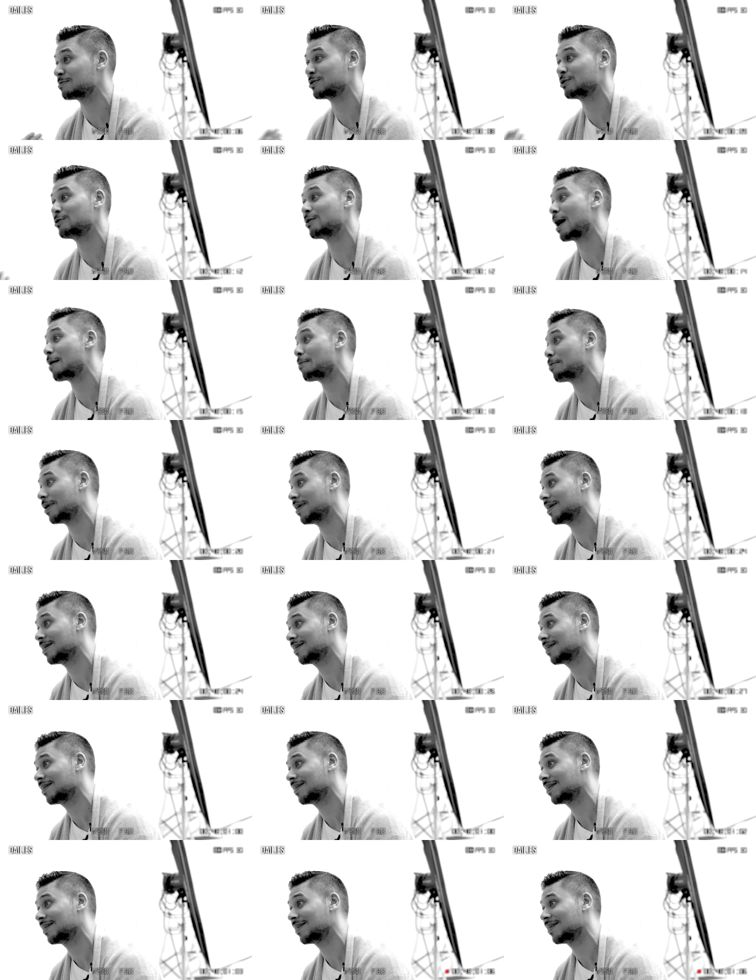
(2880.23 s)
I'm too happy.
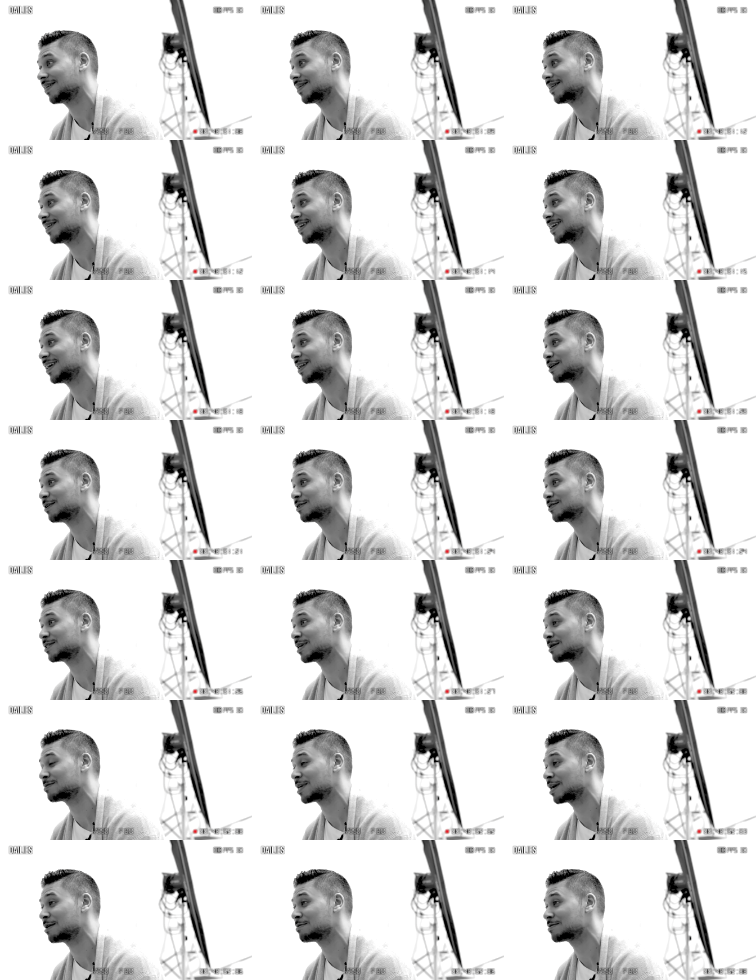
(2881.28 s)
You know,
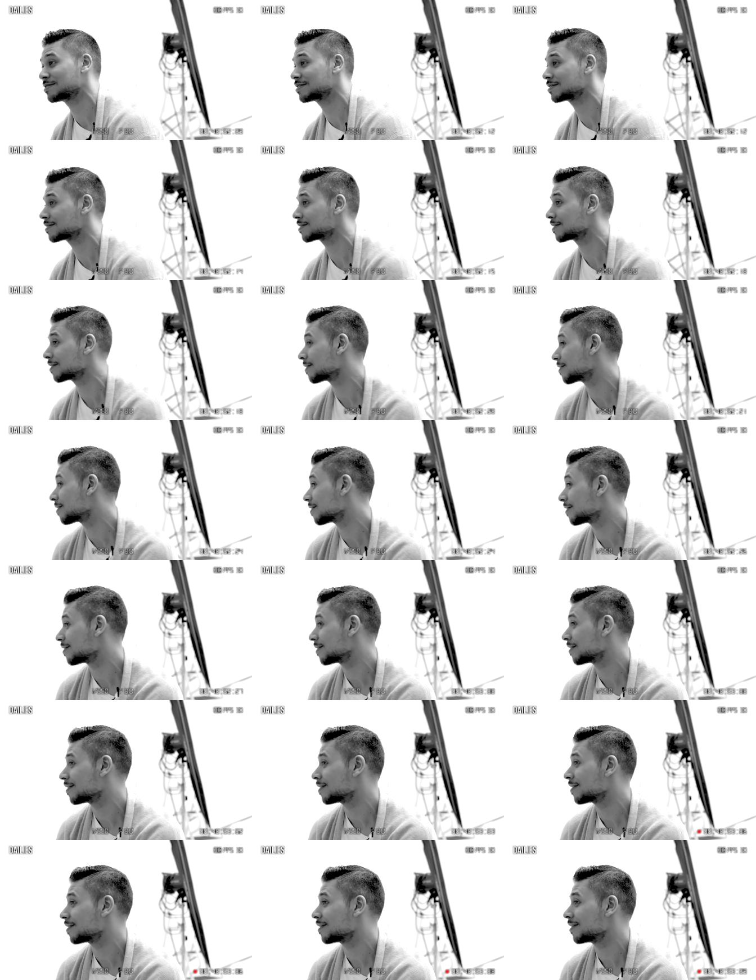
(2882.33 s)
sometimes,
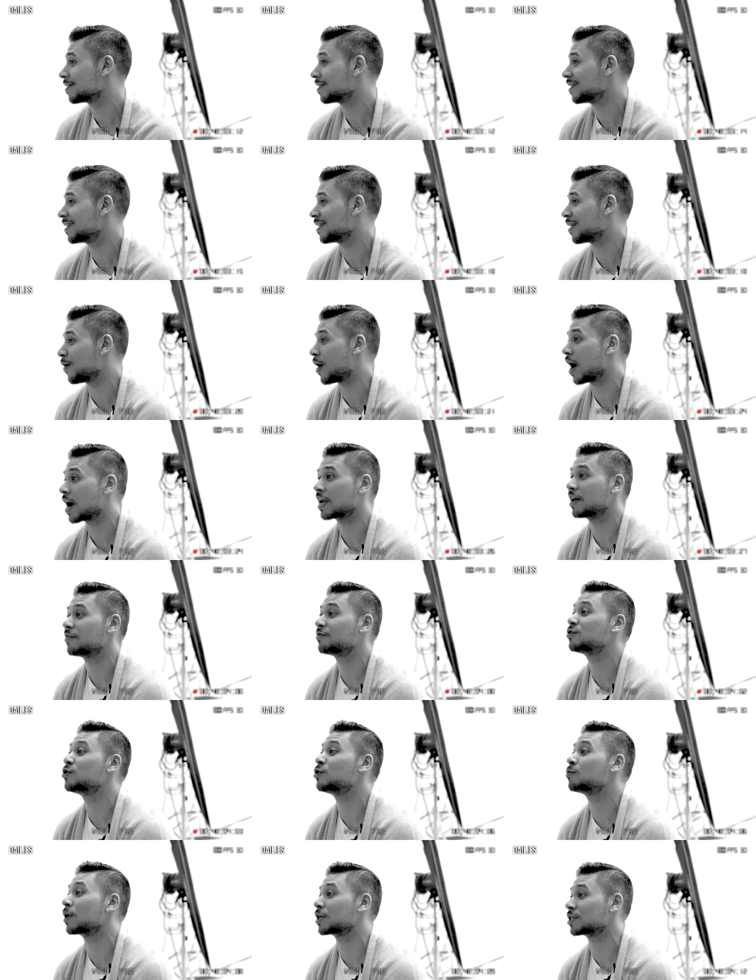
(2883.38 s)
you know, I
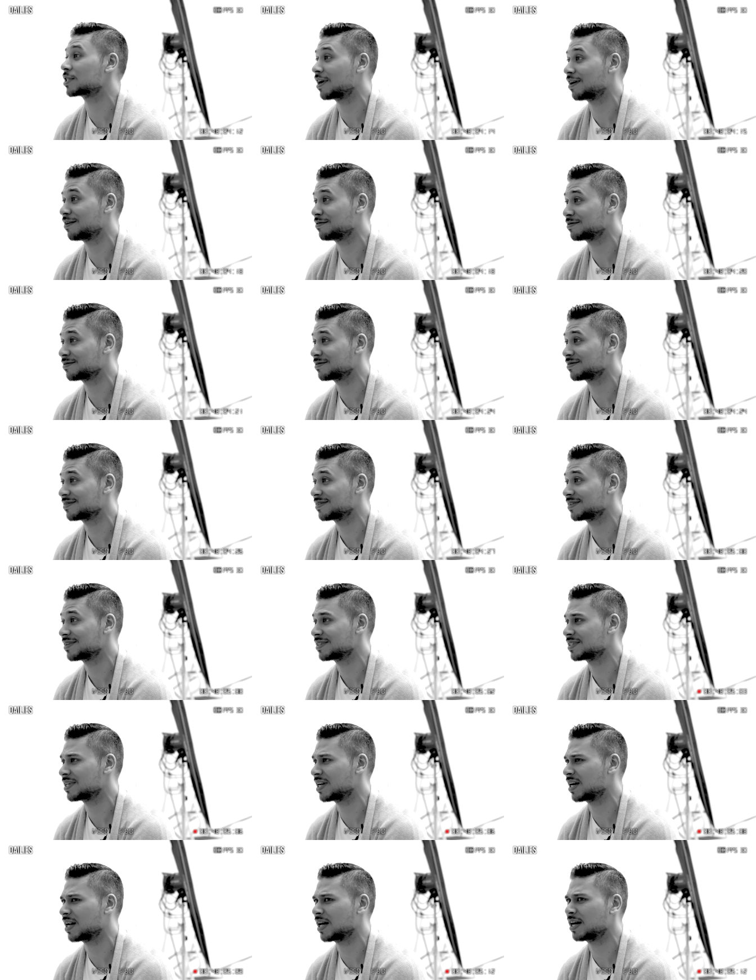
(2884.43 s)
give too much love.
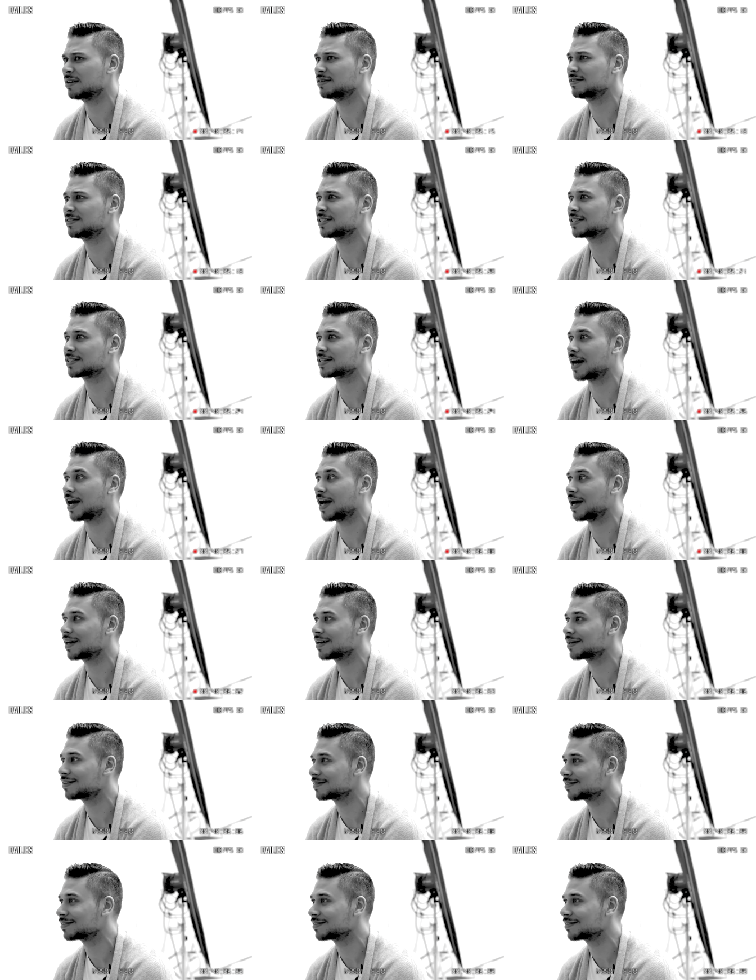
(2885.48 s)
So they're like, who's this guy?